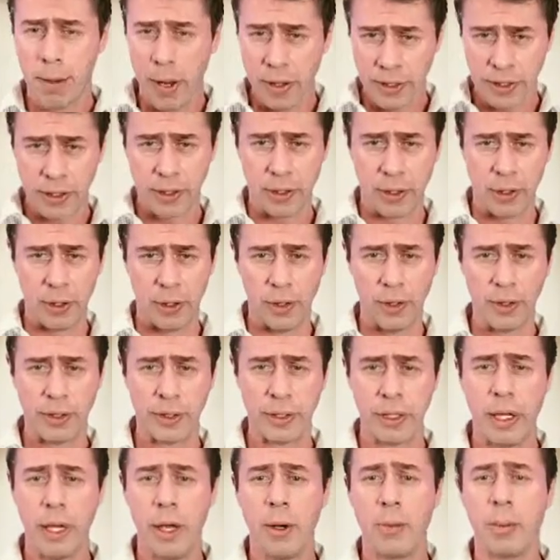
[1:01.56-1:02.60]
prosecute
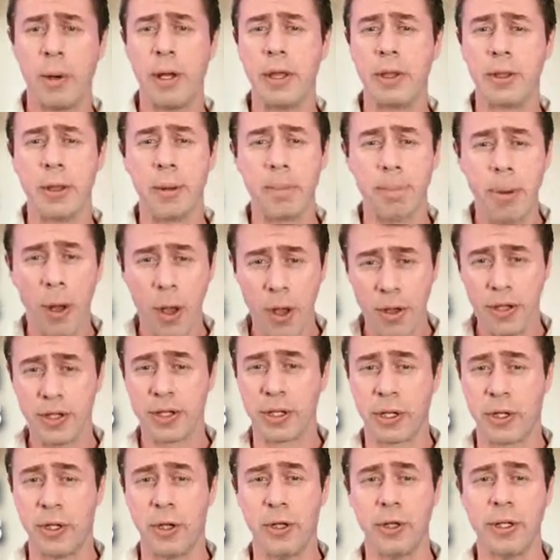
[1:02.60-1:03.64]
with
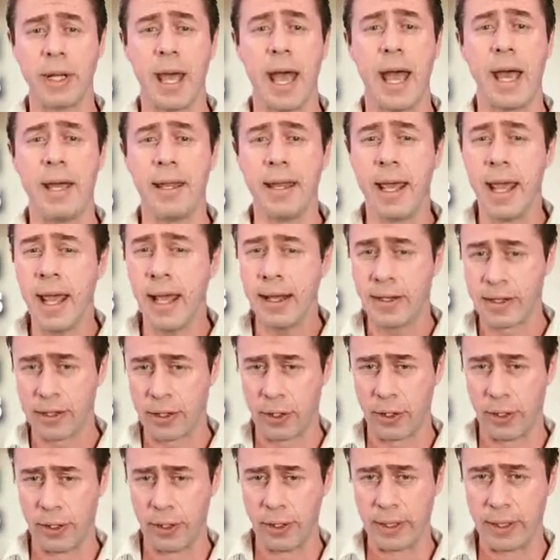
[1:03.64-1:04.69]
persecute and
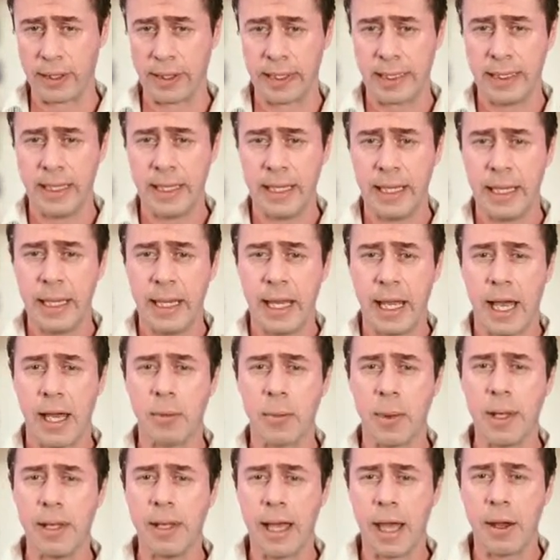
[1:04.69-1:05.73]
execute.
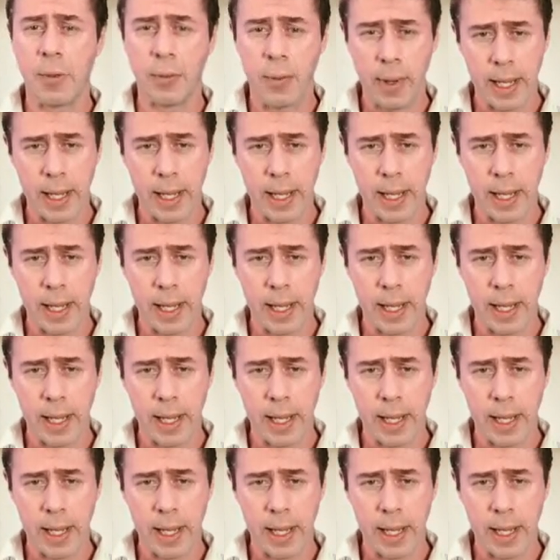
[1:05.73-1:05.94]
And when they